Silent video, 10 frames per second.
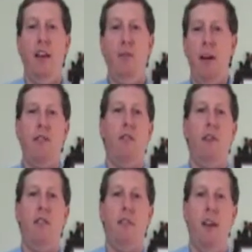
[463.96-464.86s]
anyways, I
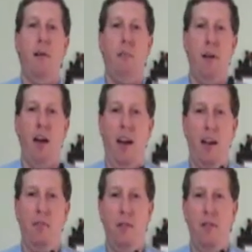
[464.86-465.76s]
already said it, but I
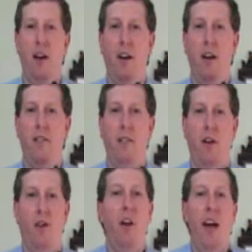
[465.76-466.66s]
kept on talking,
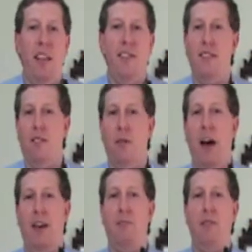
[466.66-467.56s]
so this is The
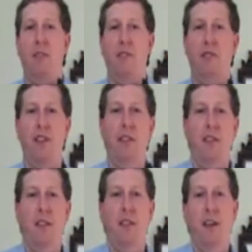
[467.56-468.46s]
Wacky Musician.
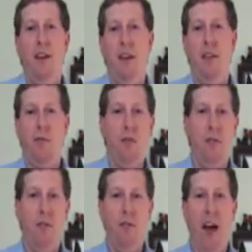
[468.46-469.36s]

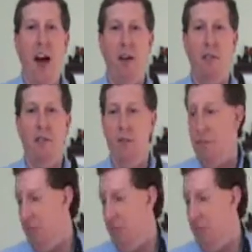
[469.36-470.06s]
Out.